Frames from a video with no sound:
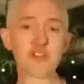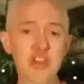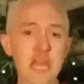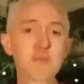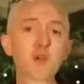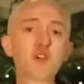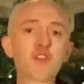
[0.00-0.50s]
Your
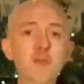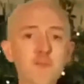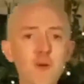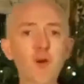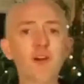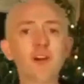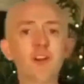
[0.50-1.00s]
neighbors
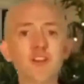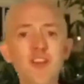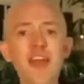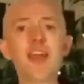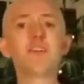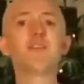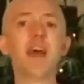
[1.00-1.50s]
and
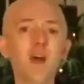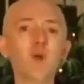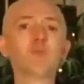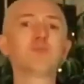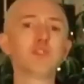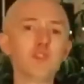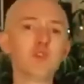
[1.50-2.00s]
partners have
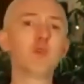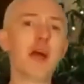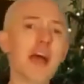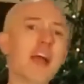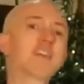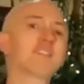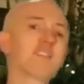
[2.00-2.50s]
helped you
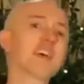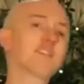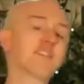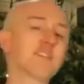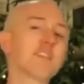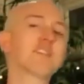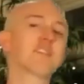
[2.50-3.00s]

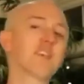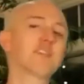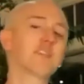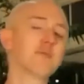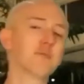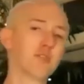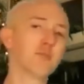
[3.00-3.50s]
access this
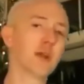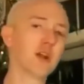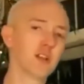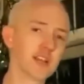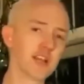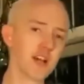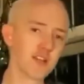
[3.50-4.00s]
system for
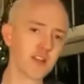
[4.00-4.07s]
barely